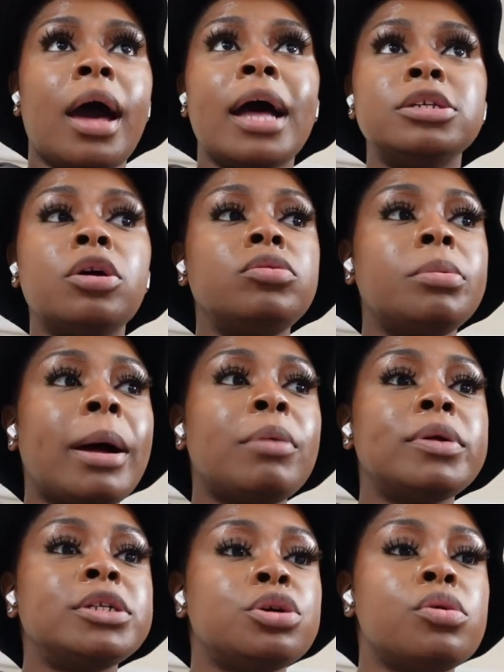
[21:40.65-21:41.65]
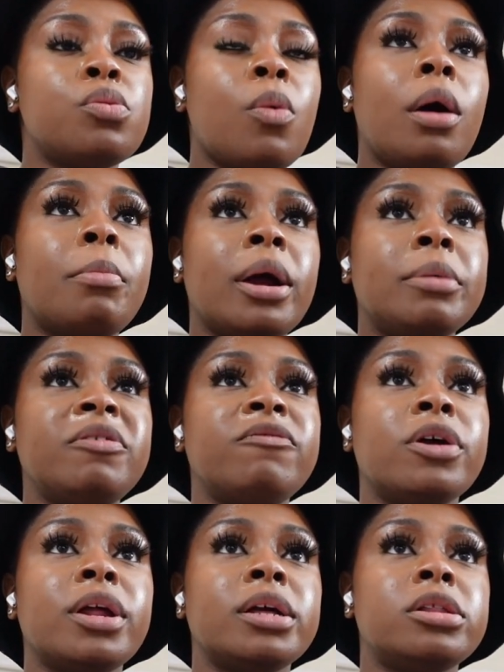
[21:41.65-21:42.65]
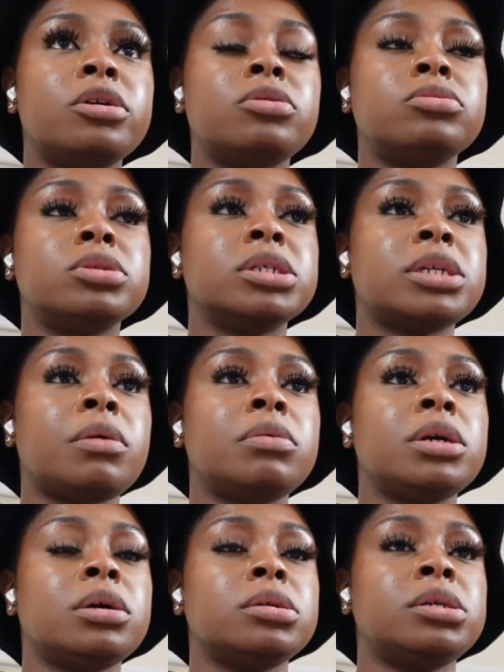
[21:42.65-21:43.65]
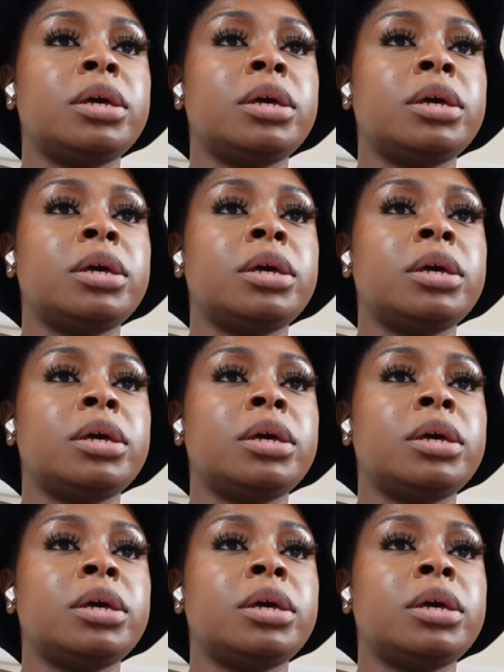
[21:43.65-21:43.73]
I told them I wanted to go to Walmart before they closed because I want to